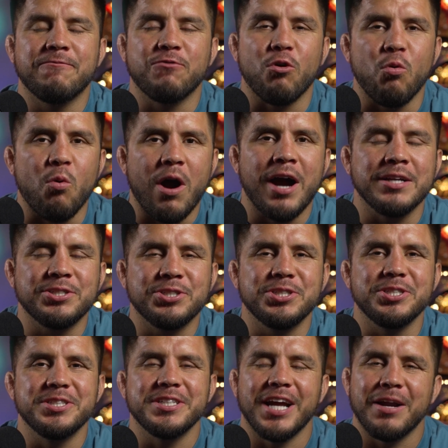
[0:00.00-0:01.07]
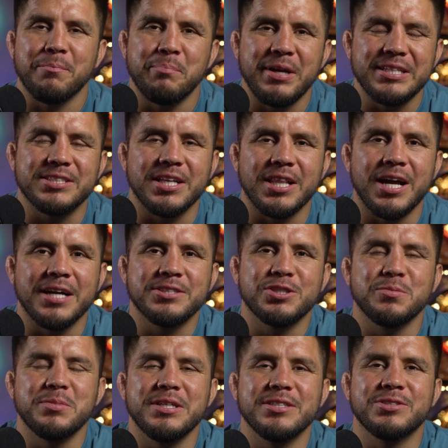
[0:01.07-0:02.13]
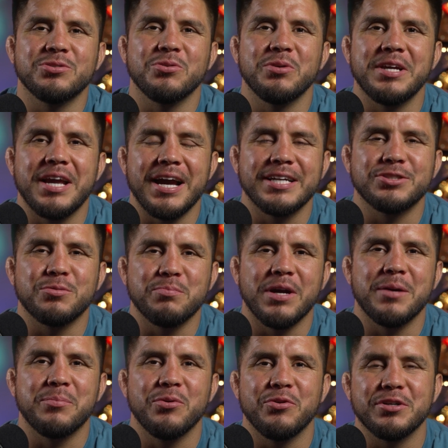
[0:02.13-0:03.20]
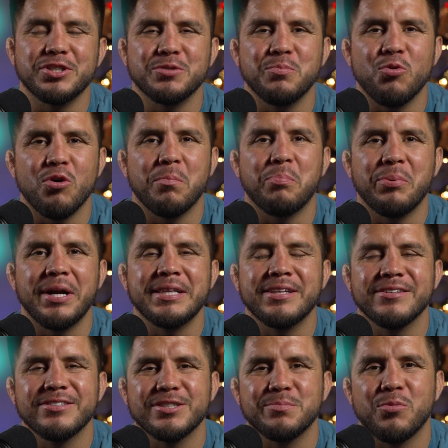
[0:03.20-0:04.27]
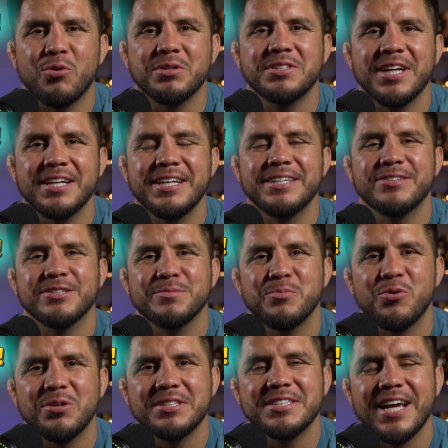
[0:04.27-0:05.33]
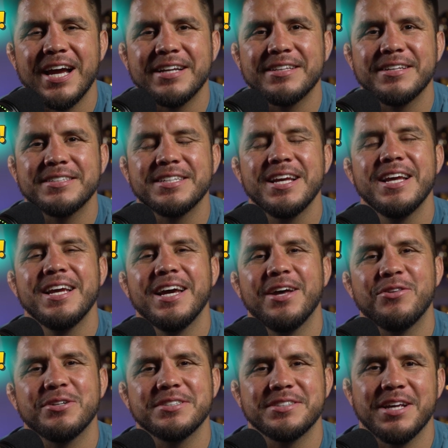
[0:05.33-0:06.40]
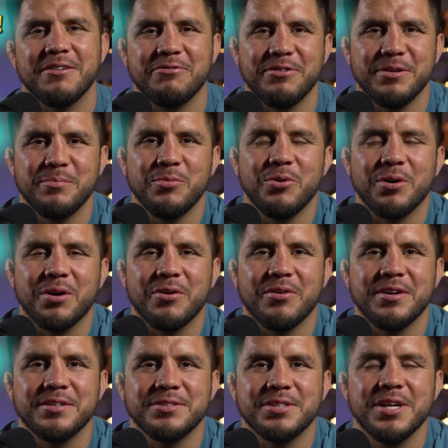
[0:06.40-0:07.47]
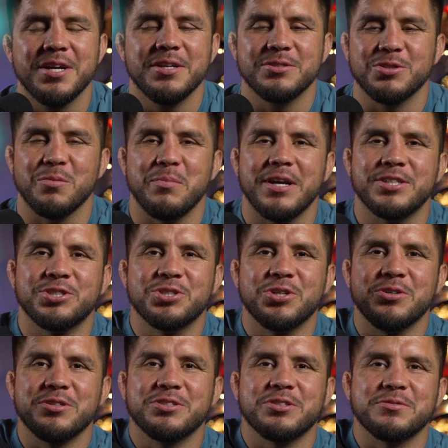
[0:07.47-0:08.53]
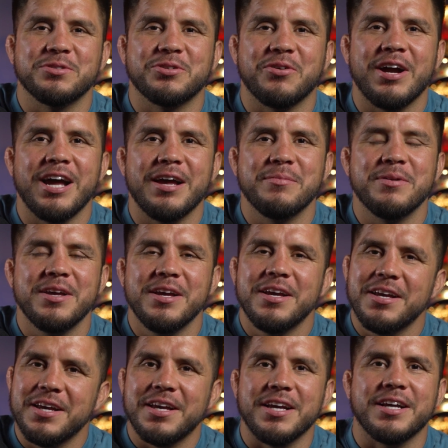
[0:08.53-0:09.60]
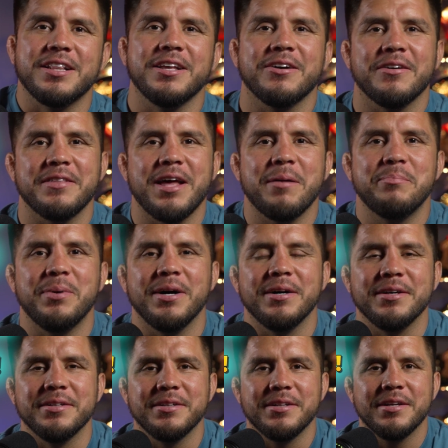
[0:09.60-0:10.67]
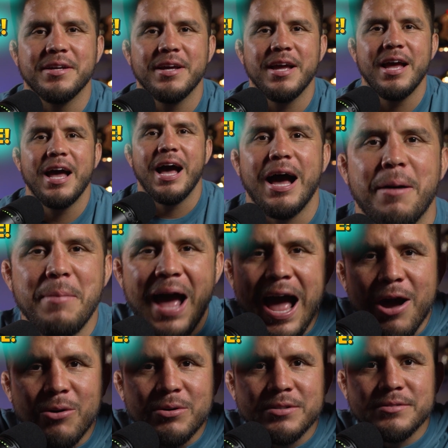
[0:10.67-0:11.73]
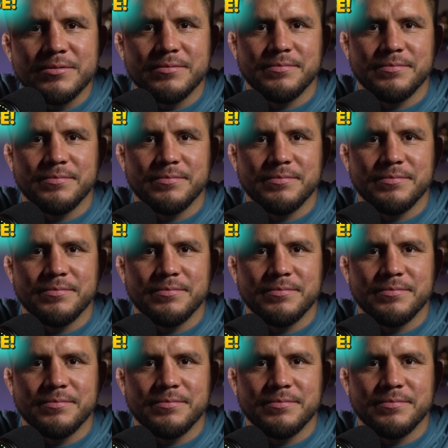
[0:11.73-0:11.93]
for watching. It means a lot to me. So you guys remember, there's more breakdowns, there's more technique, there's more tactics, and there's definitely more cringe. So make sure to subscribe and click on that button. I'm out!